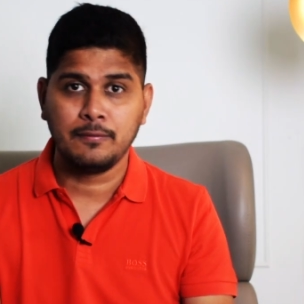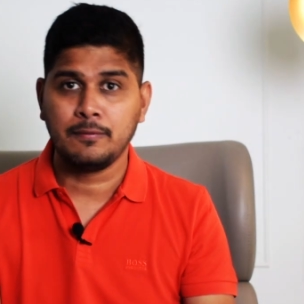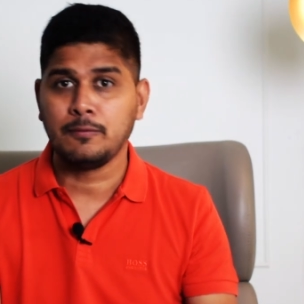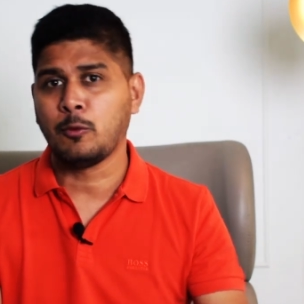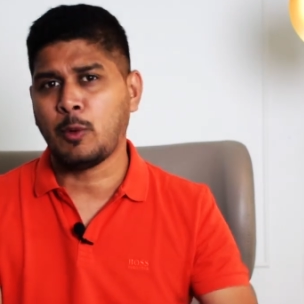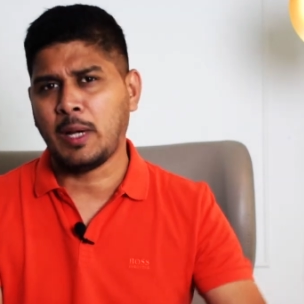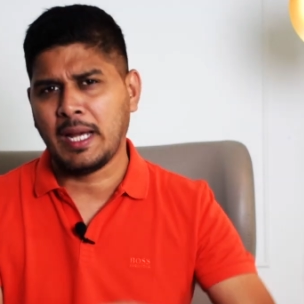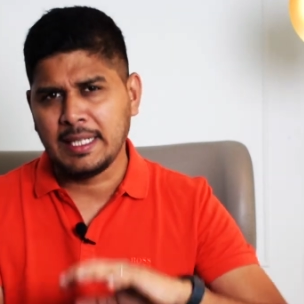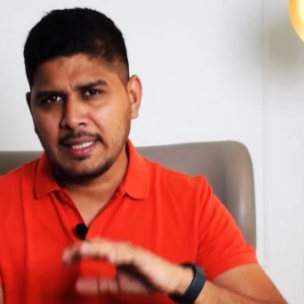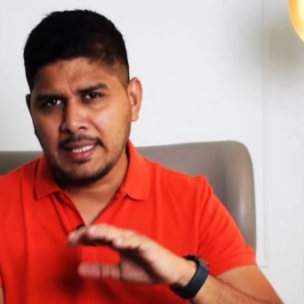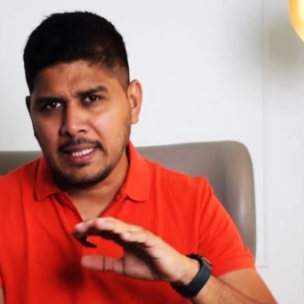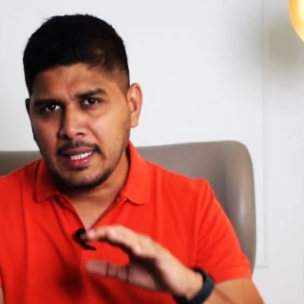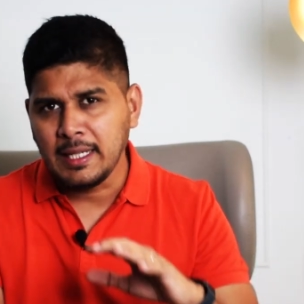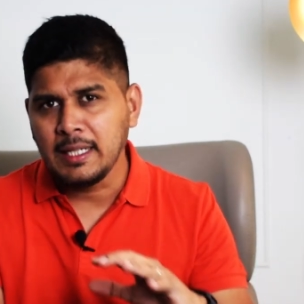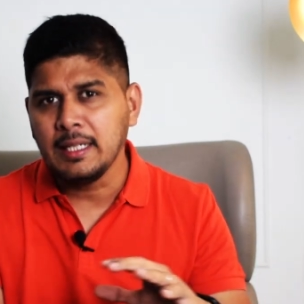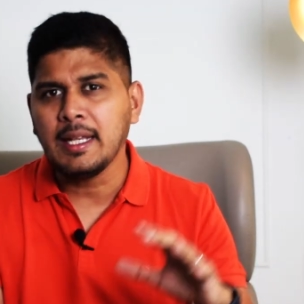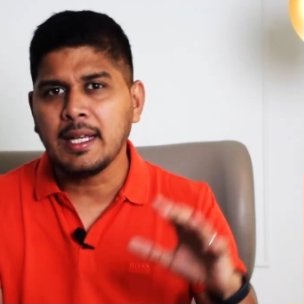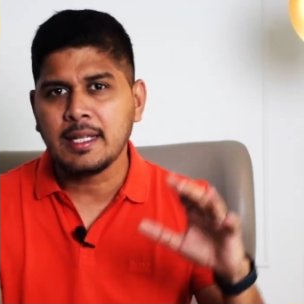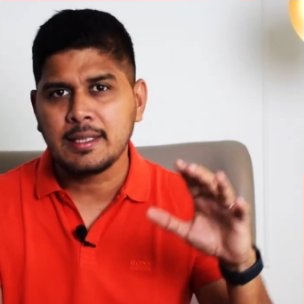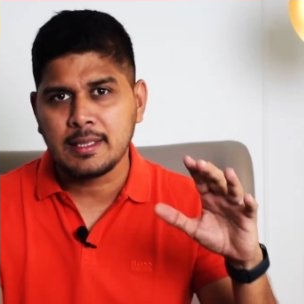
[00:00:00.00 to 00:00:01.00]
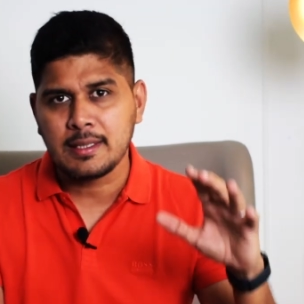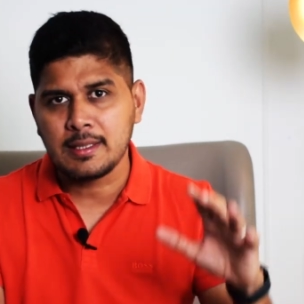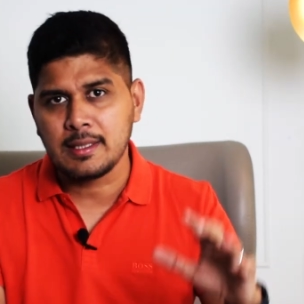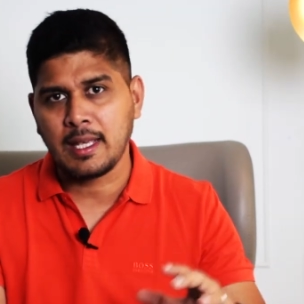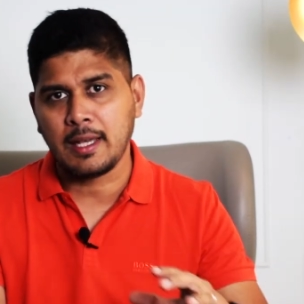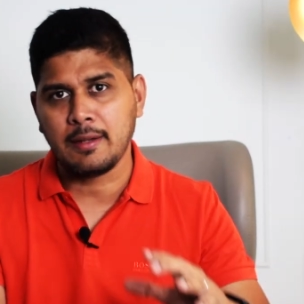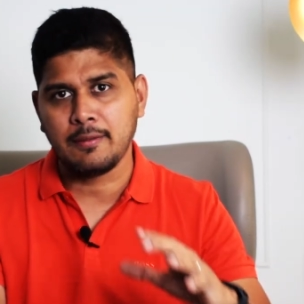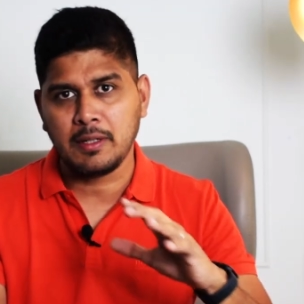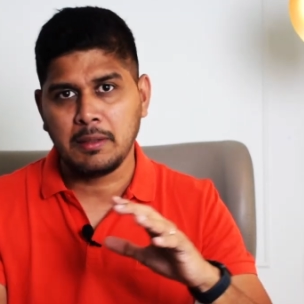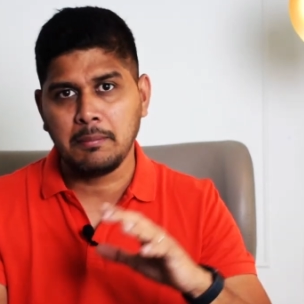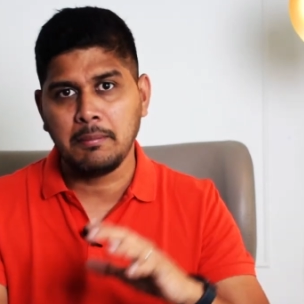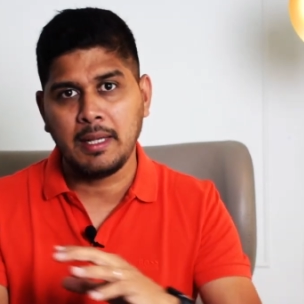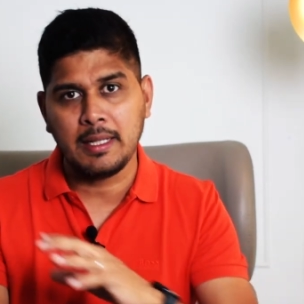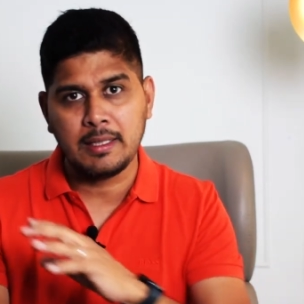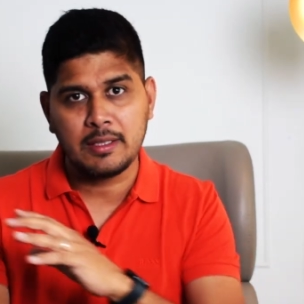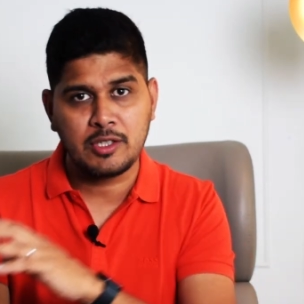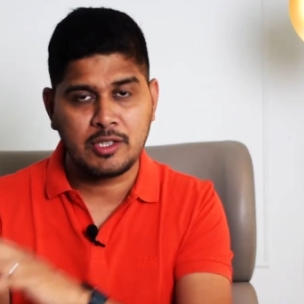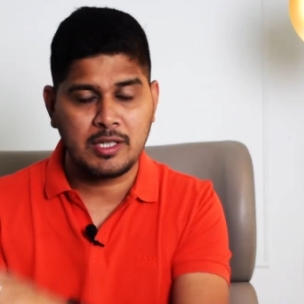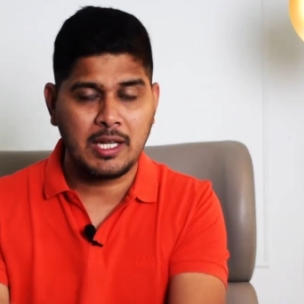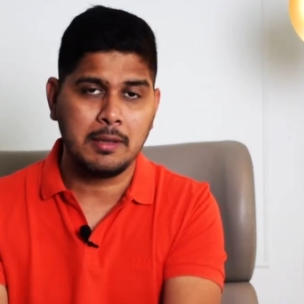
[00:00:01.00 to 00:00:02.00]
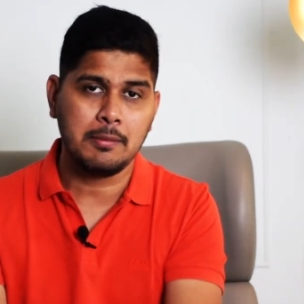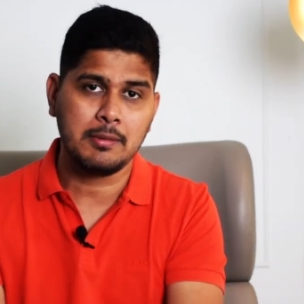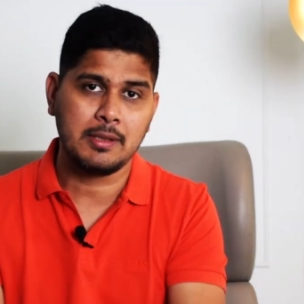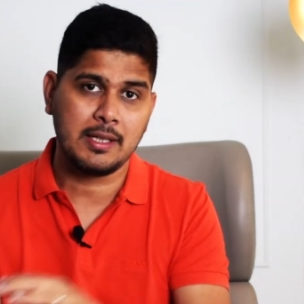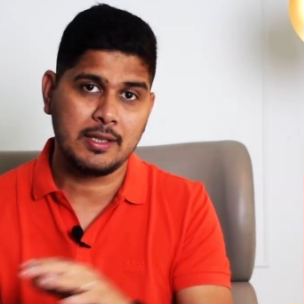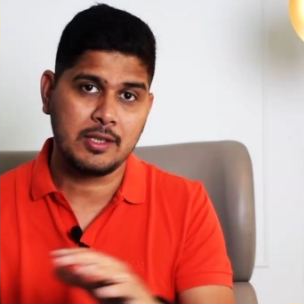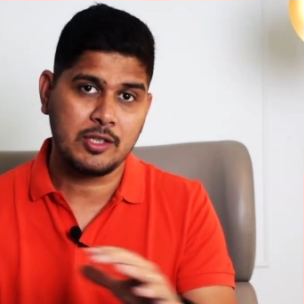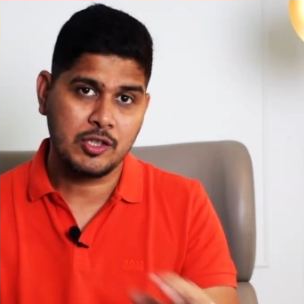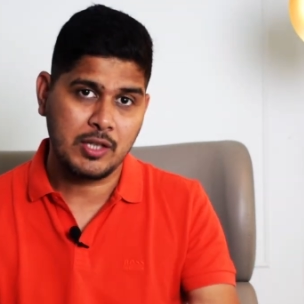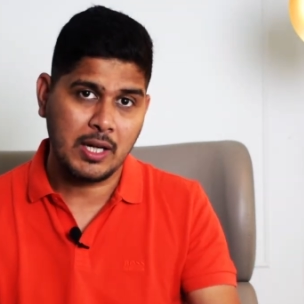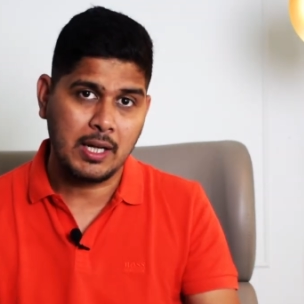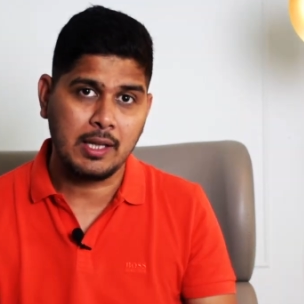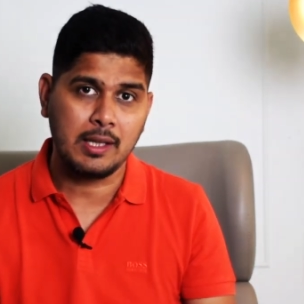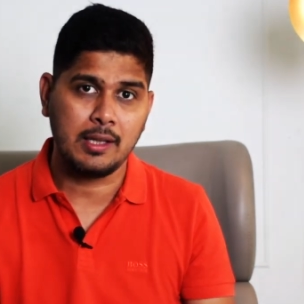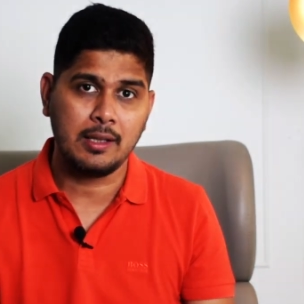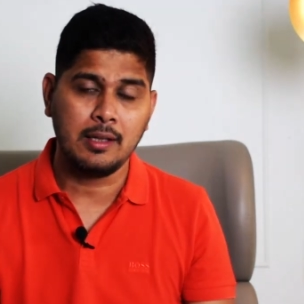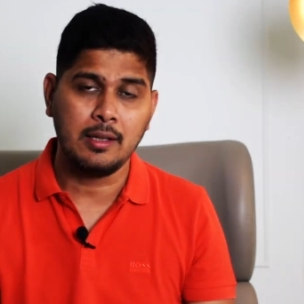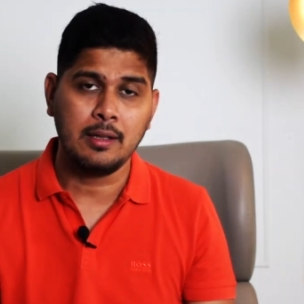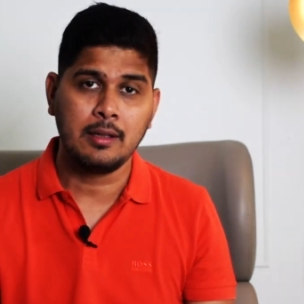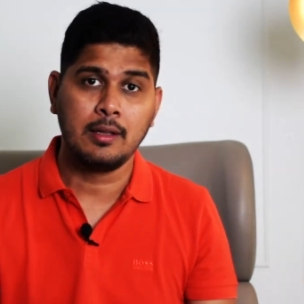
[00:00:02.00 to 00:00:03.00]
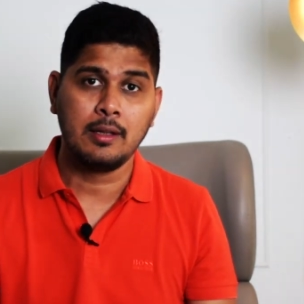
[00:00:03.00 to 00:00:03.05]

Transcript: While the indexes have remained stable and steady,